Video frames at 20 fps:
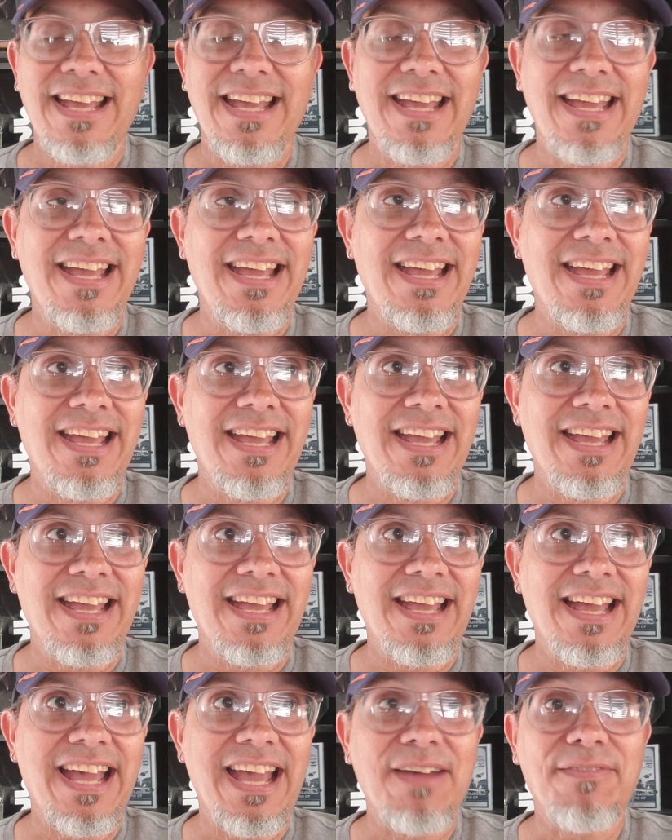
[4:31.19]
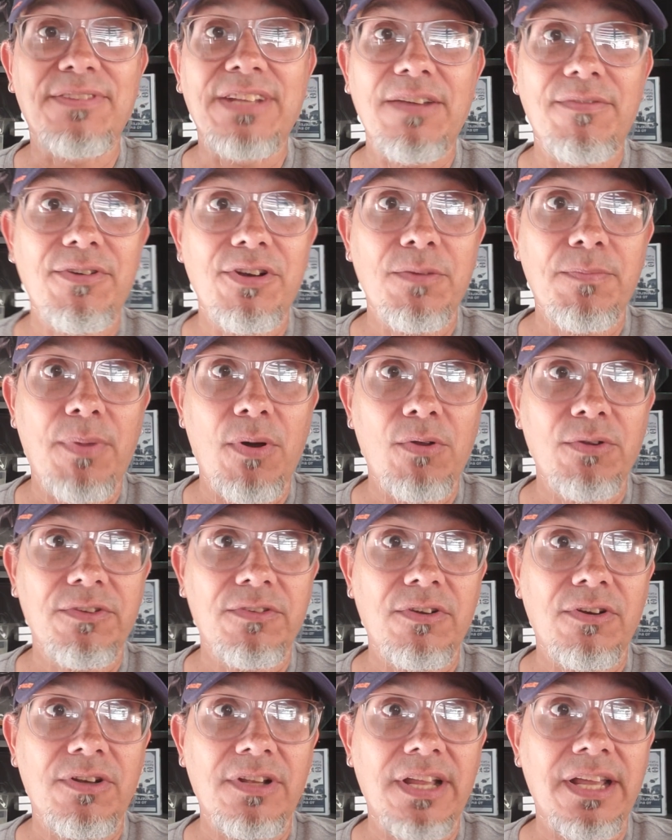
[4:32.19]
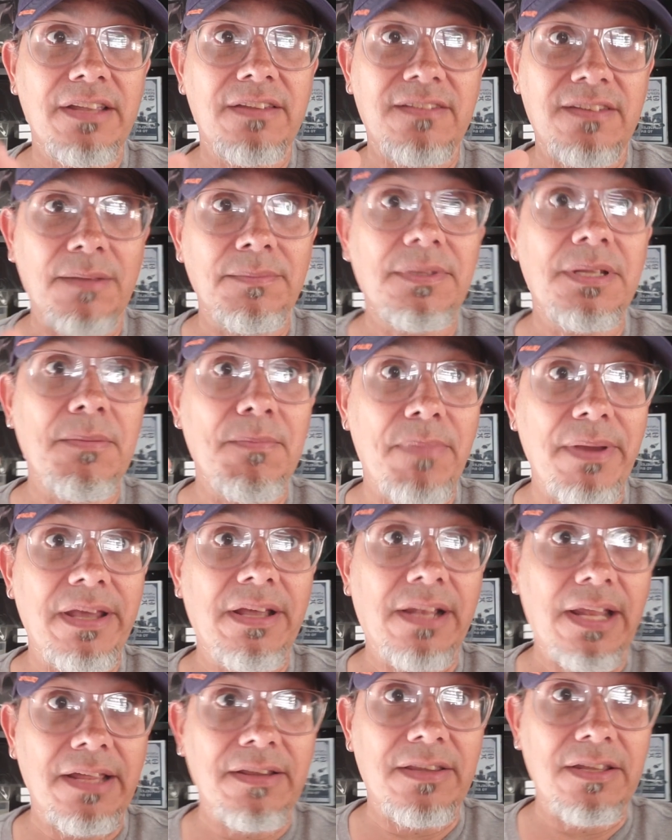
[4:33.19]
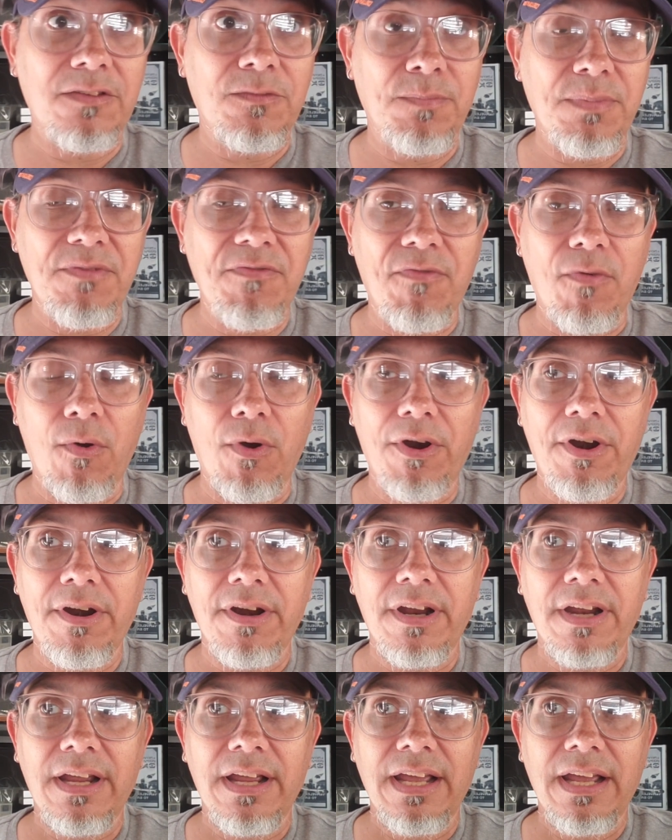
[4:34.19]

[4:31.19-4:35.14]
I have never upholstered like something big like this before.